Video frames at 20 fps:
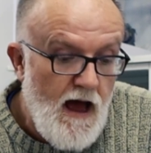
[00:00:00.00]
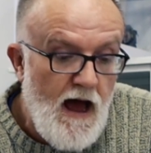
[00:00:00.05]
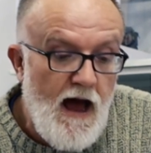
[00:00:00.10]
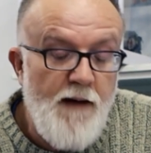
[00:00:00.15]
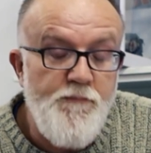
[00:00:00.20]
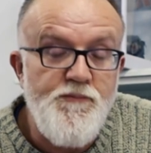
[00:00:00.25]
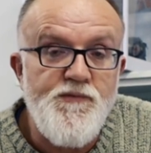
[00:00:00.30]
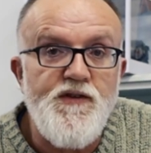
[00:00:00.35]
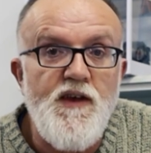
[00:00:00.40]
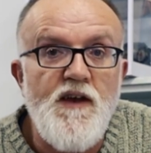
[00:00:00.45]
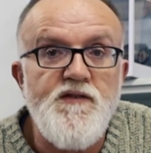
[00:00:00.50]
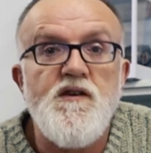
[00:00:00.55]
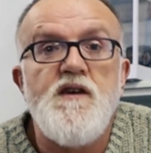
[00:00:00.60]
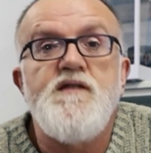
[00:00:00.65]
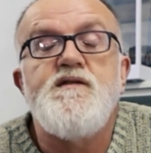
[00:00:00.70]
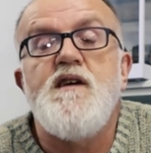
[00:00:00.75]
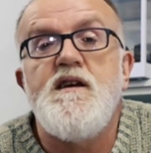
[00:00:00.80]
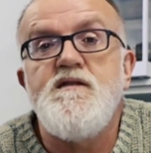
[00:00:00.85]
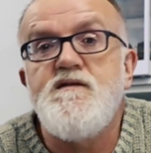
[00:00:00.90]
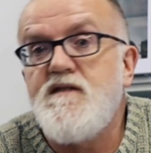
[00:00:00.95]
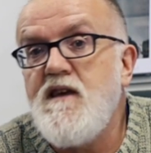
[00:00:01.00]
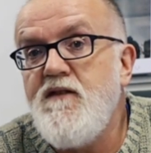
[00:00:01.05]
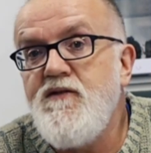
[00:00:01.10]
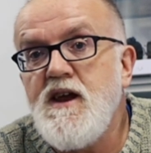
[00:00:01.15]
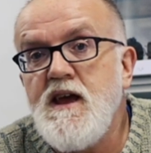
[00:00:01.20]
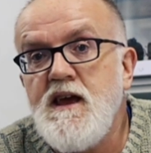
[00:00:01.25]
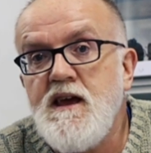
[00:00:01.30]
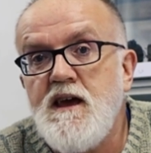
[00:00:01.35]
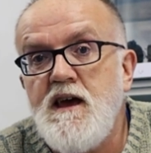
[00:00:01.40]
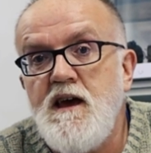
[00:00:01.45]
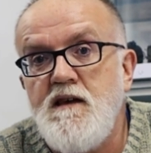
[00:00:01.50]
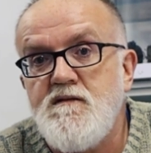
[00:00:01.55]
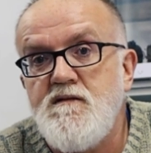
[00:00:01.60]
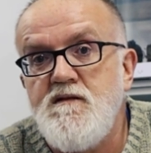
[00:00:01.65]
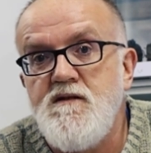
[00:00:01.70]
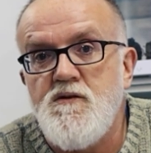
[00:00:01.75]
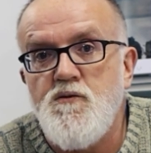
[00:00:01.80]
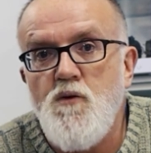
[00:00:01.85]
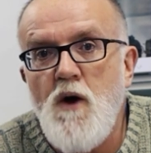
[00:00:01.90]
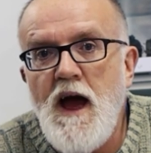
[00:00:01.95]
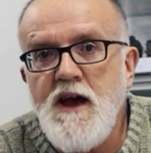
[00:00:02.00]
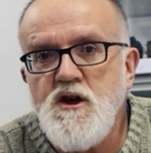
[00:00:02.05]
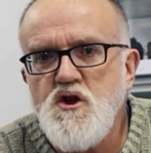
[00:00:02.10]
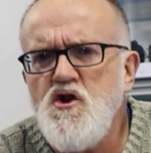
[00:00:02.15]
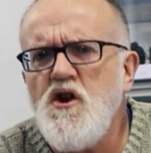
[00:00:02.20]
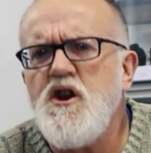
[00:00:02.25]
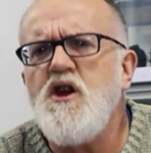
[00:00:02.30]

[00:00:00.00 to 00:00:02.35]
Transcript: As I said, 17 kits in the range,